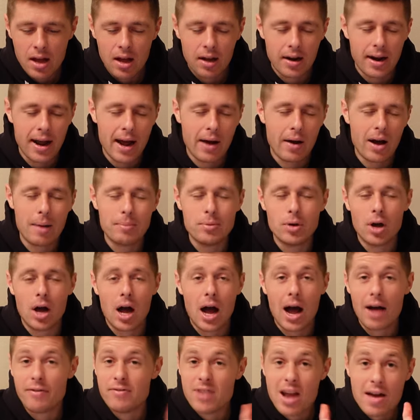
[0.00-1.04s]
Now I'm
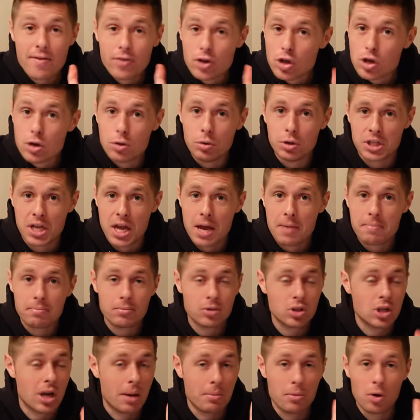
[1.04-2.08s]
not, I've never used
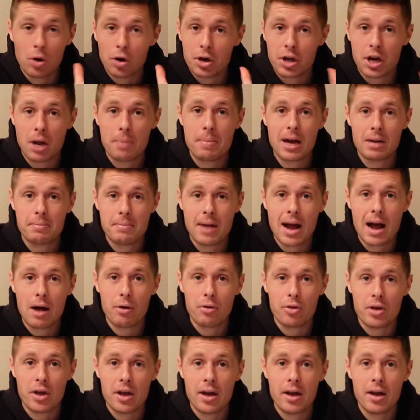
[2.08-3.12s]
it, so I'm not going to
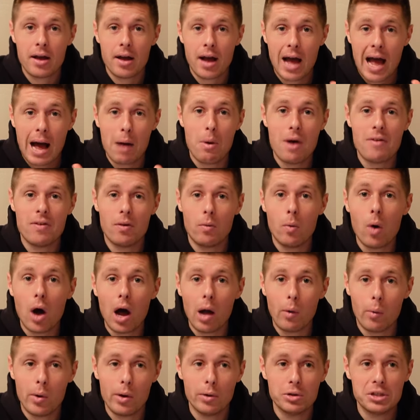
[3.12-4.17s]
badmouth it. However, what
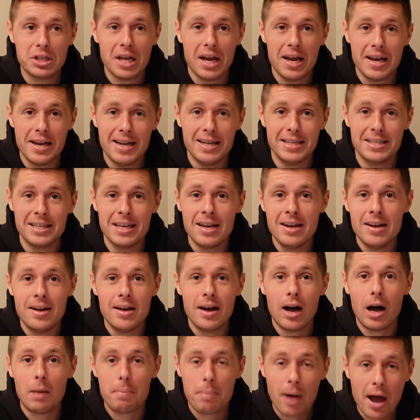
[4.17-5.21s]
I will say is
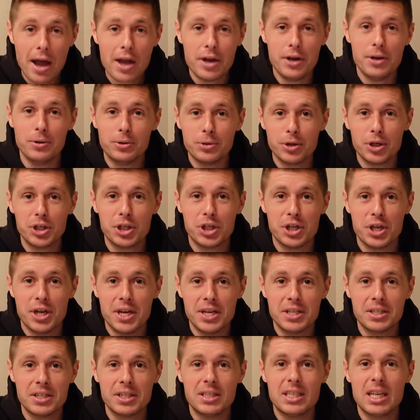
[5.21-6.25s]
I pay a
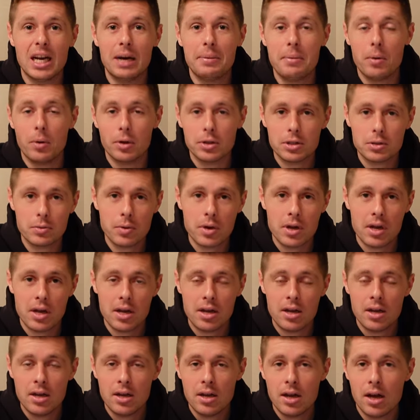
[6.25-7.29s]
nutritionist to tell me what to
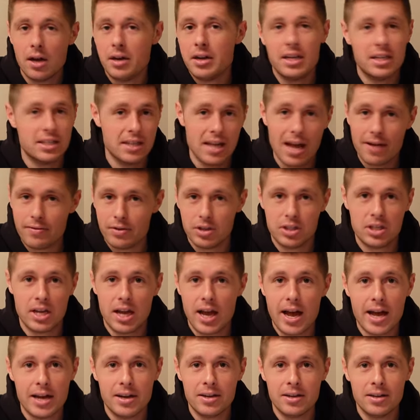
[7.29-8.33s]
eat, and he's never
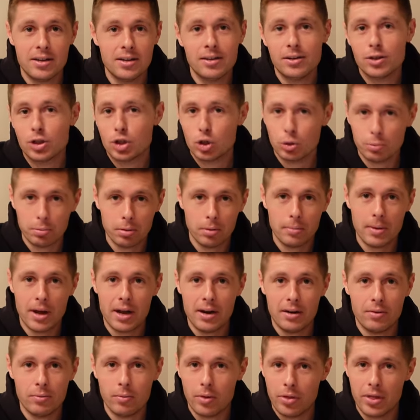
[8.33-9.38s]
said
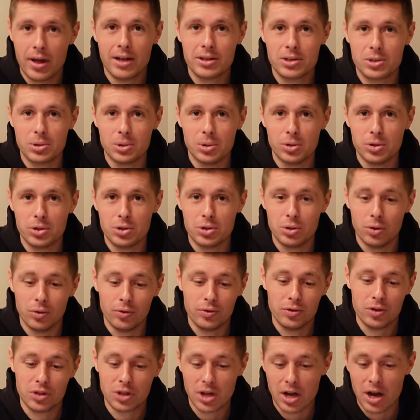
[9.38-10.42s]
supplement with that sort of
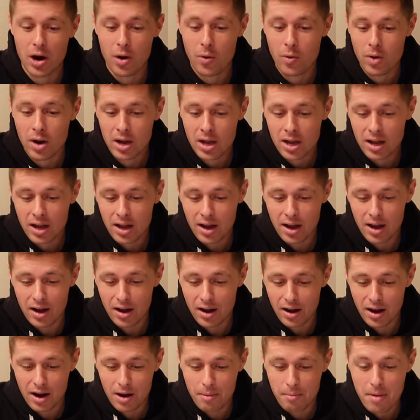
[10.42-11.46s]
stuff. So
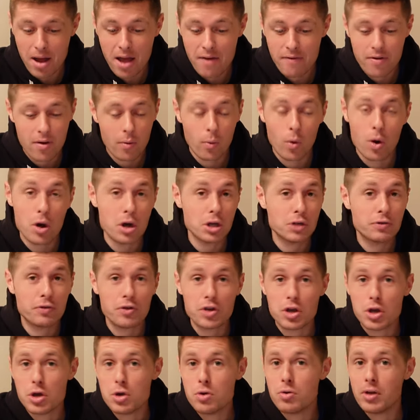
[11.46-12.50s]
um, if it works for
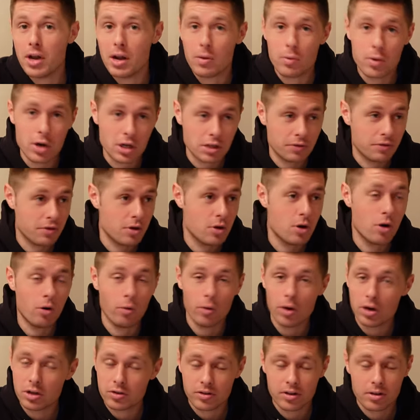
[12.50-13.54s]
you, then it works for you. It
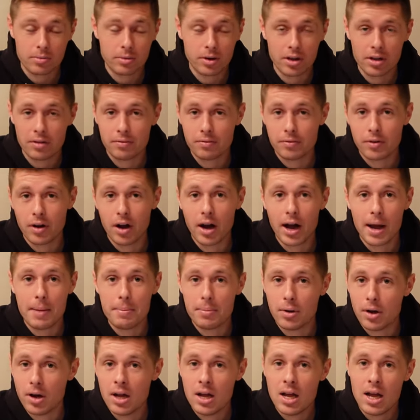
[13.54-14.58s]
works for anybody, then fine.
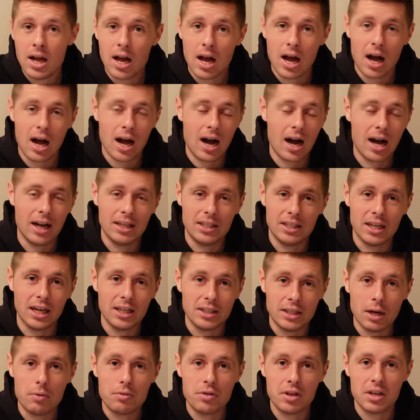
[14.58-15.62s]
But I, I
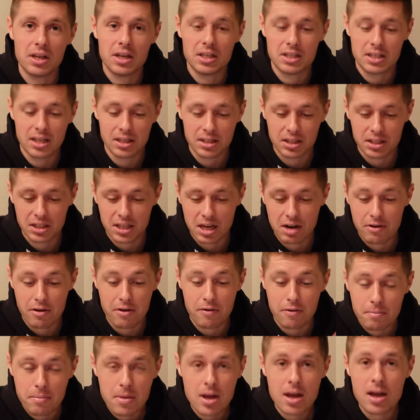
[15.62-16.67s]
don't think it's necessary
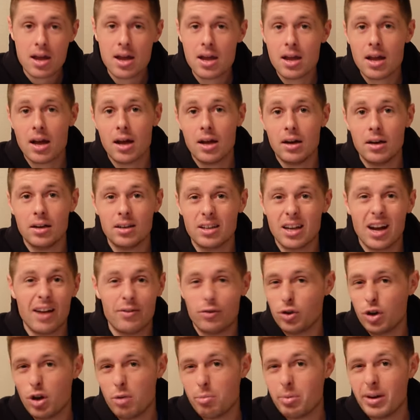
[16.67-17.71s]
for me, and I've
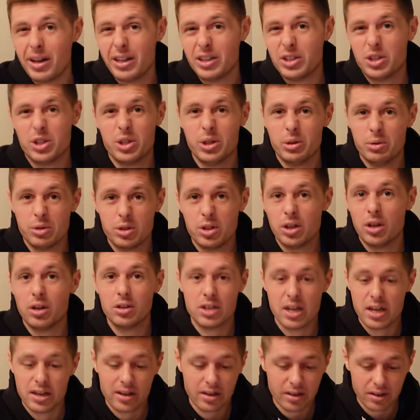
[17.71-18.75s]
got no plans to start
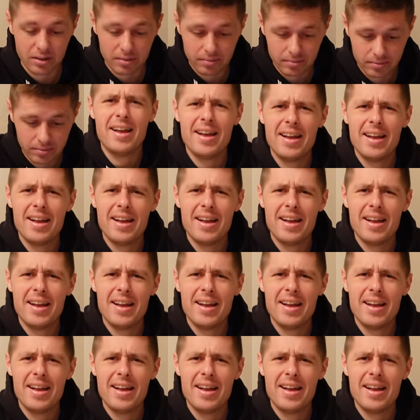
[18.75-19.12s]
taking it.